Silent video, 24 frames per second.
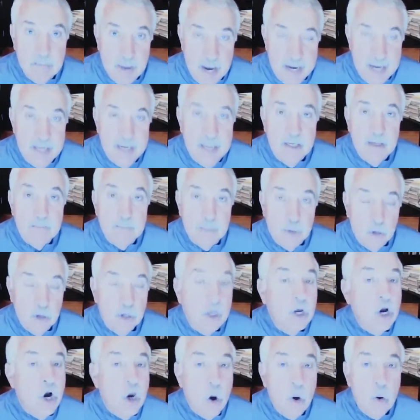mining, and
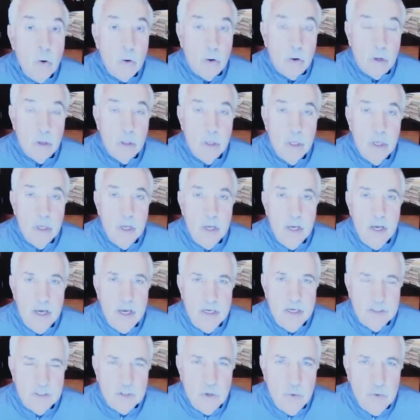burning coal.
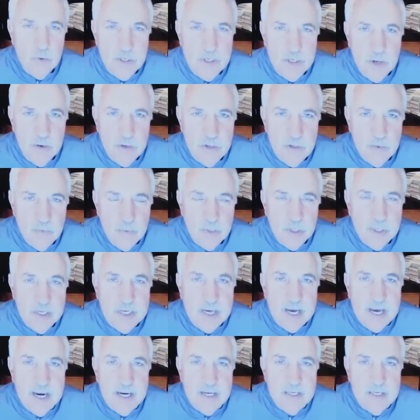So, you know, you really got